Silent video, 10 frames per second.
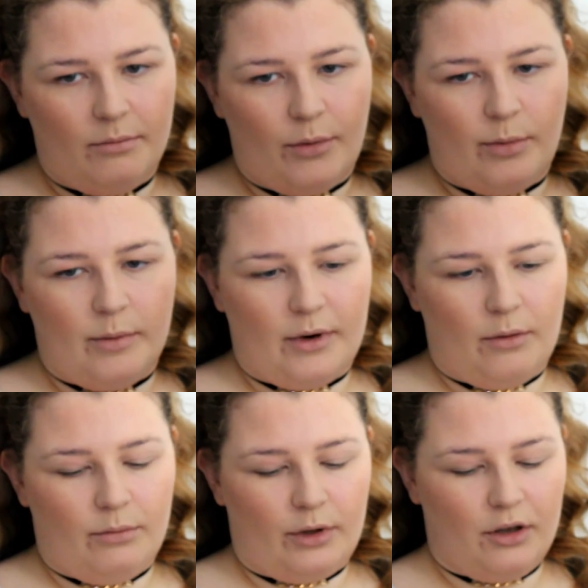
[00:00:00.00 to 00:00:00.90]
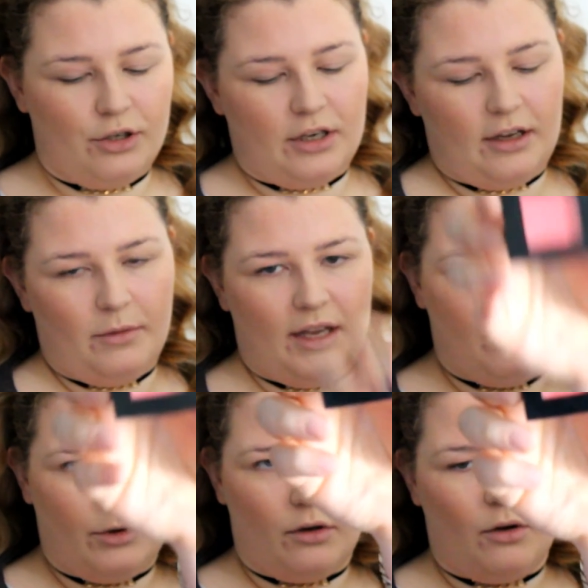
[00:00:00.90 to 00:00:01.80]
Bobbi Brown blush and
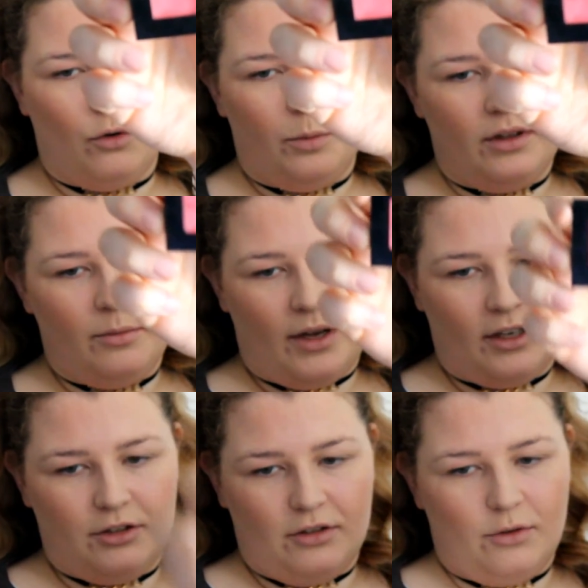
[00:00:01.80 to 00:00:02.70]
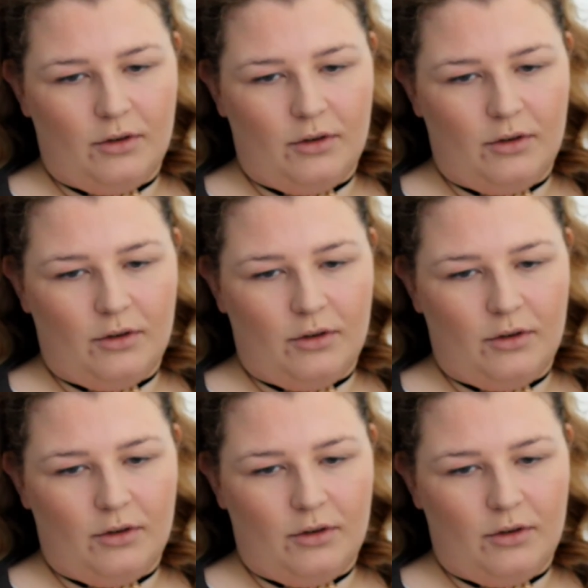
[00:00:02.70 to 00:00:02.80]
apricot. Open the packaging so